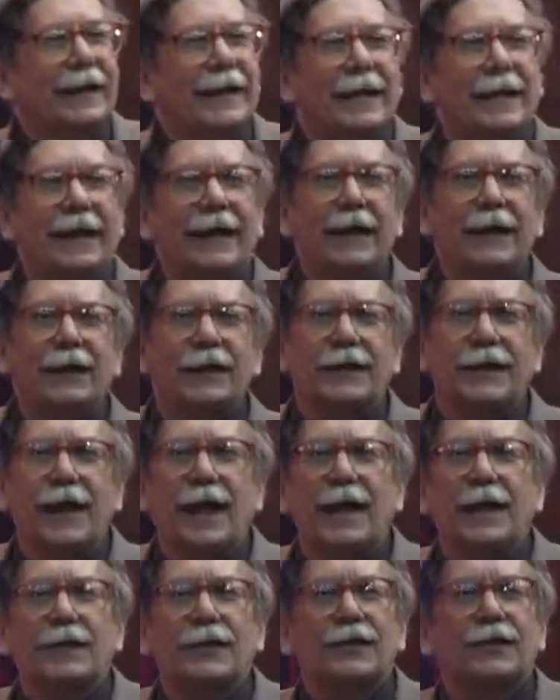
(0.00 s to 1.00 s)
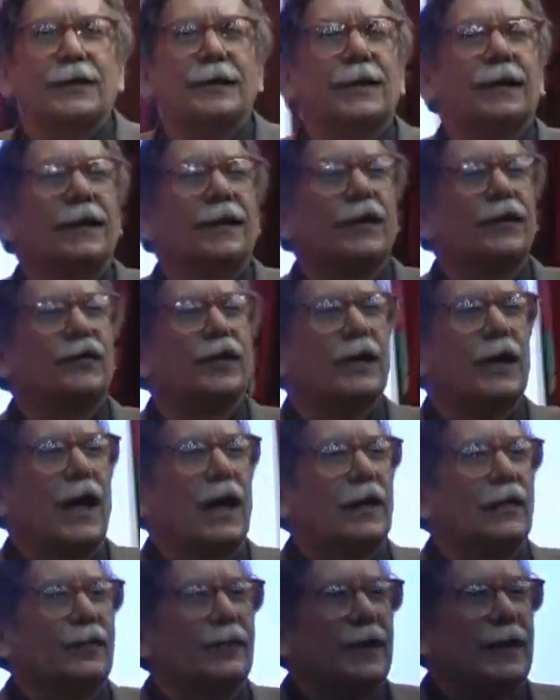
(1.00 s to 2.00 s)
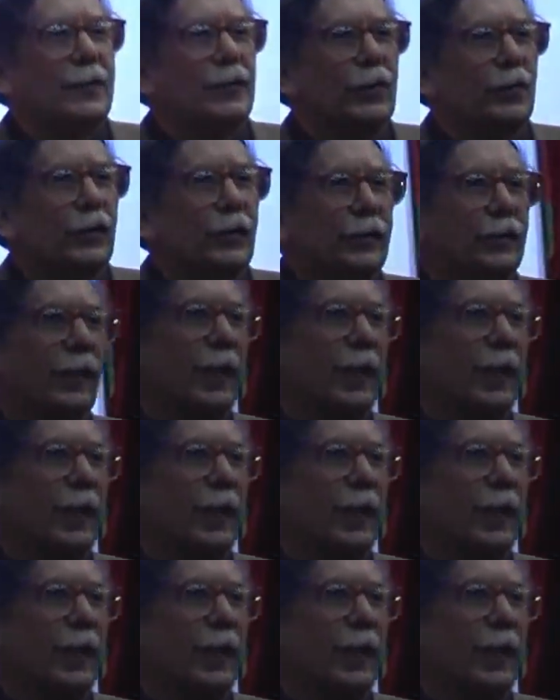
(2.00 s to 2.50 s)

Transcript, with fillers: Either case, there's a lot of people.